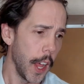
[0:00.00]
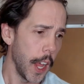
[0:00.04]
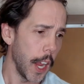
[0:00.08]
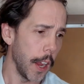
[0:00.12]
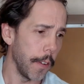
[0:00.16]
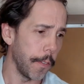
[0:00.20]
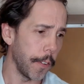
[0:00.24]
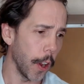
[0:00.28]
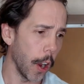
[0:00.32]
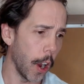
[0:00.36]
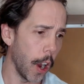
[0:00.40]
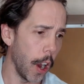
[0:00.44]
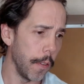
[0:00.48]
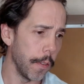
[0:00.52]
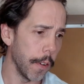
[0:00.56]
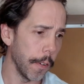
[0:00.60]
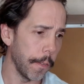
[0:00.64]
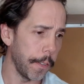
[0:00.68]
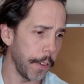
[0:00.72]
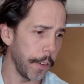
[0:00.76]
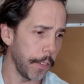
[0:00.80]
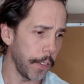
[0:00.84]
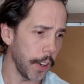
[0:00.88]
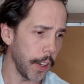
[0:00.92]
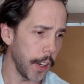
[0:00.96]
If you're over
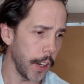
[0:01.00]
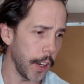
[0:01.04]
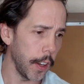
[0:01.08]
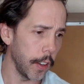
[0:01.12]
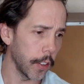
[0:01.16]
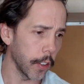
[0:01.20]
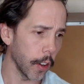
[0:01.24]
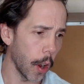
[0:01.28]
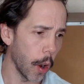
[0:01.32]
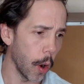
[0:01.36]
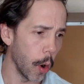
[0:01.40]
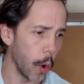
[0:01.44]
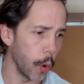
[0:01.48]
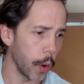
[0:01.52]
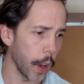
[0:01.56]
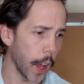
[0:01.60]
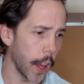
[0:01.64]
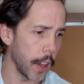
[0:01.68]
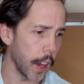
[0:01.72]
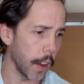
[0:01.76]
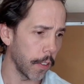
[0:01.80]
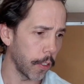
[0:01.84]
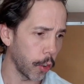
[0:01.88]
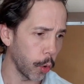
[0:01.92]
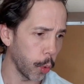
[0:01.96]
50 years old
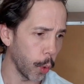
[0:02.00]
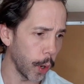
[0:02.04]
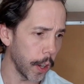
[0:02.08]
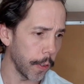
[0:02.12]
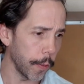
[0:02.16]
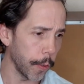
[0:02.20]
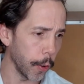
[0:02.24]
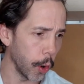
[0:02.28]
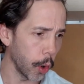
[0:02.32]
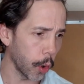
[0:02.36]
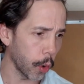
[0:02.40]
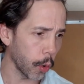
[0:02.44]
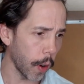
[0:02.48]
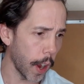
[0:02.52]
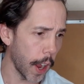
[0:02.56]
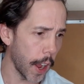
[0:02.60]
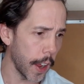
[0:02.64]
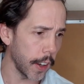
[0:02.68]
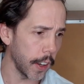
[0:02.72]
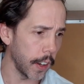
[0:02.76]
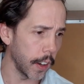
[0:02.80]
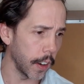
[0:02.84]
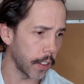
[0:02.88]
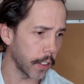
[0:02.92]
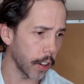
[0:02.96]
and you have 24
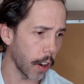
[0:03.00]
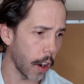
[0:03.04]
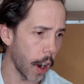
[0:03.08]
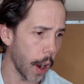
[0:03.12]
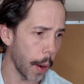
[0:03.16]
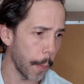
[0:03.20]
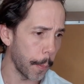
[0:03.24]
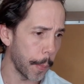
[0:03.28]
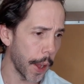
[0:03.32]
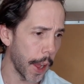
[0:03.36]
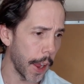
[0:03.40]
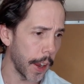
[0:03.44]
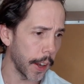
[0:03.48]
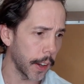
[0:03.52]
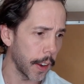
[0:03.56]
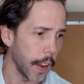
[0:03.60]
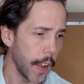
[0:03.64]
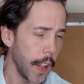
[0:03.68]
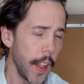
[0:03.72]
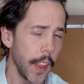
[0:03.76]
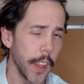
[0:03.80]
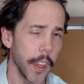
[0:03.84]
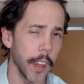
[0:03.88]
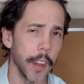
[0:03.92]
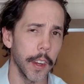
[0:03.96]
grand in a Thai bank,
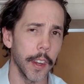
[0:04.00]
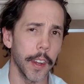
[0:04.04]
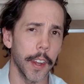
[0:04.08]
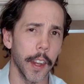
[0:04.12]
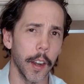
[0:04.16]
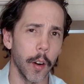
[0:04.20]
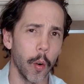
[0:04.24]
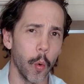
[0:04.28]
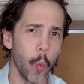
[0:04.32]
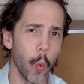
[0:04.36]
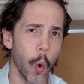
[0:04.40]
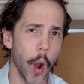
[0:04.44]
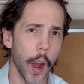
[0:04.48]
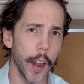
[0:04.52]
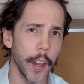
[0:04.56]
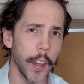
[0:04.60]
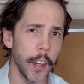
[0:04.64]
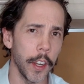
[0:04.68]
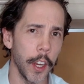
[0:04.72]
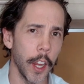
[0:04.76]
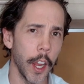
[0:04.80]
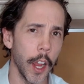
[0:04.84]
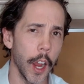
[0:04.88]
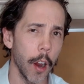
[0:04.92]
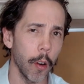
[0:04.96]
you can get a
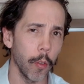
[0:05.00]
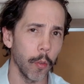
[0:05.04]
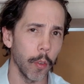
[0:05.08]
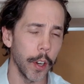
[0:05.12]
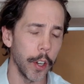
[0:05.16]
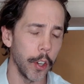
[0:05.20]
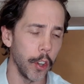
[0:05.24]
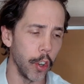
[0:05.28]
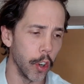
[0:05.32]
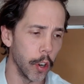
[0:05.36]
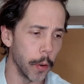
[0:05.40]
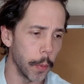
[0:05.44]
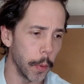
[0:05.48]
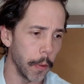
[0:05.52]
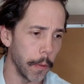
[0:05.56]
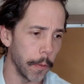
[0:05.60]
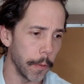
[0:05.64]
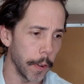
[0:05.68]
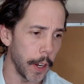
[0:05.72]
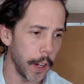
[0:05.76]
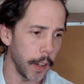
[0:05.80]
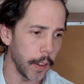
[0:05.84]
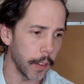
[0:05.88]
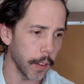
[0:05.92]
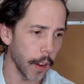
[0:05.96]
1-year renewable
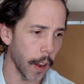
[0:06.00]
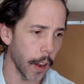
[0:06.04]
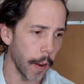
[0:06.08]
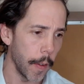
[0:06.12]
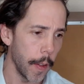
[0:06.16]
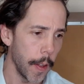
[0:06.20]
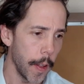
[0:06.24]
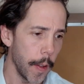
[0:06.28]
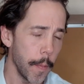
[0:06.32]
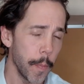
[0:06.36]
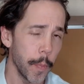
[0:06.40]
visa.